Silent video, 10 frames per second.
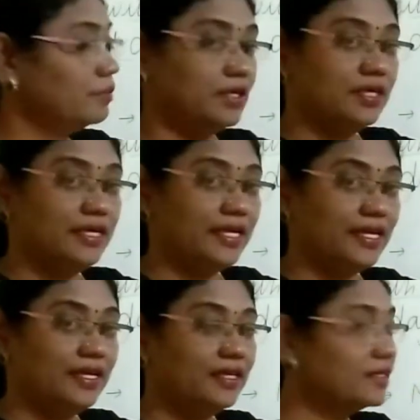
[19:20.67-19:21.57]

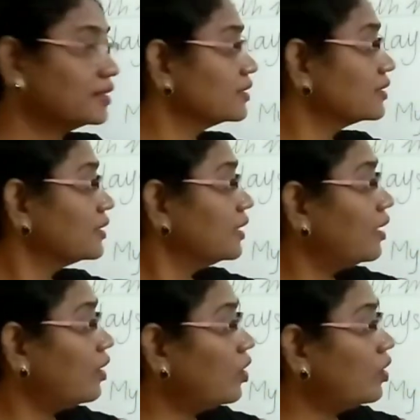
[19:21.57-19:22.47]
birthday,
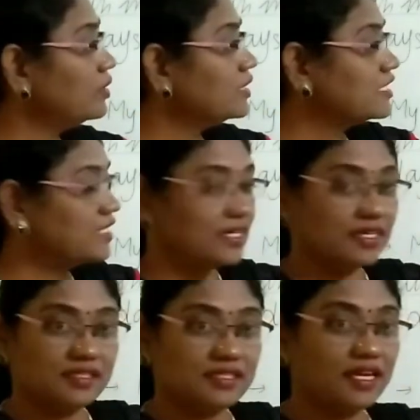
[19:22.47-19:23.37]
on
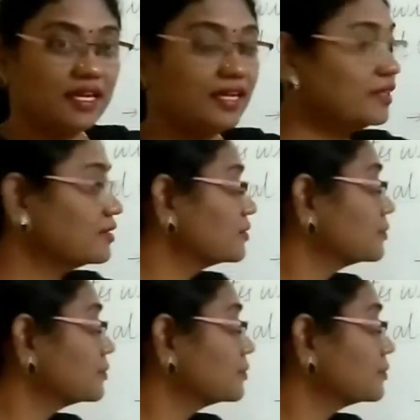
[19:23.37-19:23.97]
Children's Day,